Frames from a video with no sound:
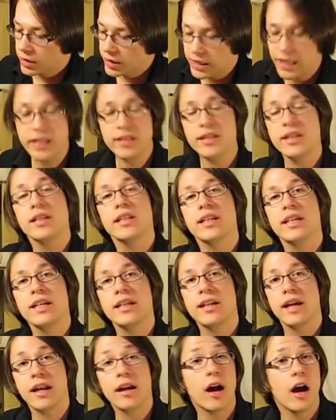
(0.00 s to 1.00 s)
Easy
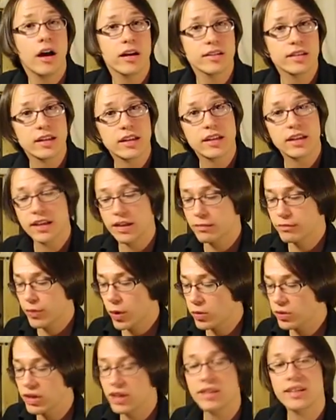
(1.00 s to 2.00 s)
Clean and OxyClean
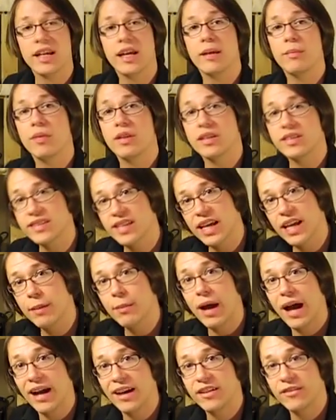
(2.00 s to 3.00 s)
both contain the
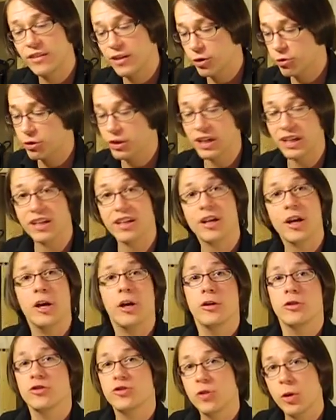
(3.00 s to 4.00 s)
same active ingredient,
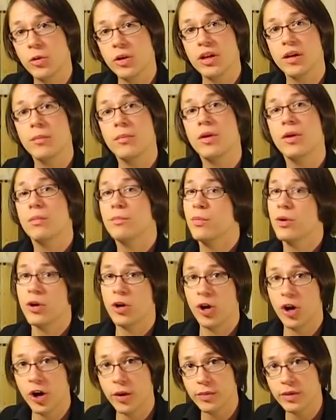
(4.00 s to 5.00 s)
sodium
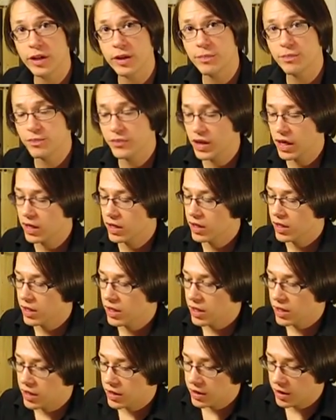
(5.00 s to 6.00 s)
percarbonate.
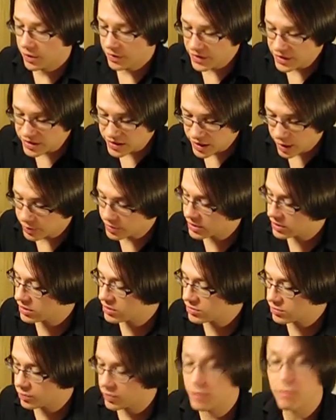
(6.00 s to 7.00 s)
Now this
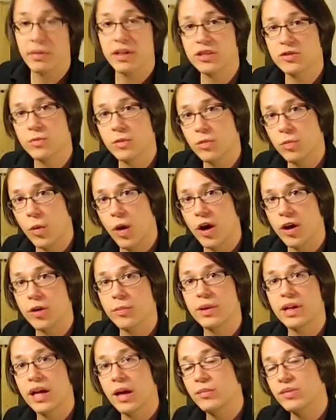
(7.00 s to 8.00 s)
substance, when mixed with water,
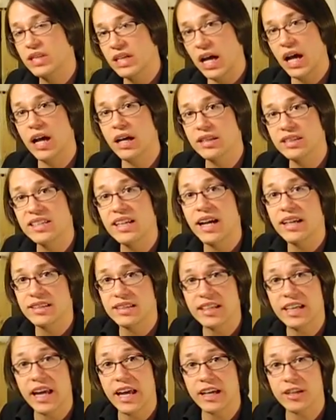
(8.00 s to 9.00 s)
becomes an
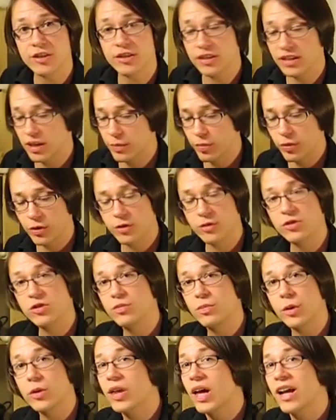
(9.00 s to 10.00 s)
oxidizing agent that produces
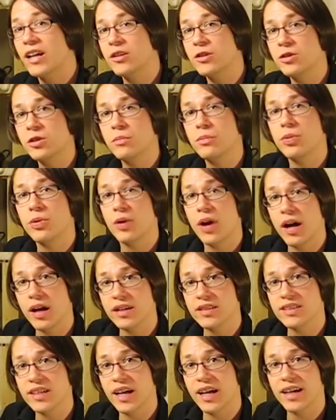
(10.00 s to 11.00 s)
both hydrogen
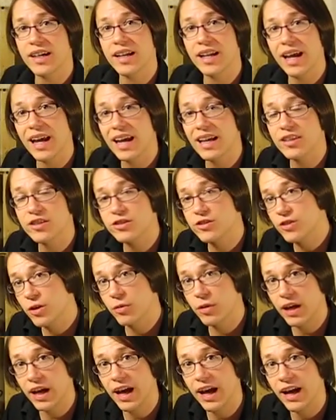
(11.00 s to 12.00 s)
peroxide and
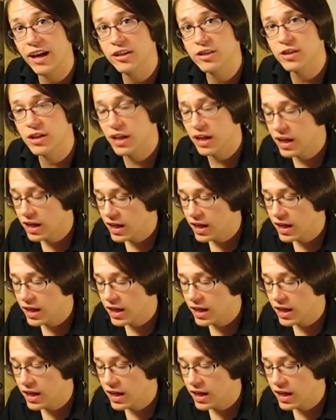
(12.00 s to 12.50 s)
soda ash.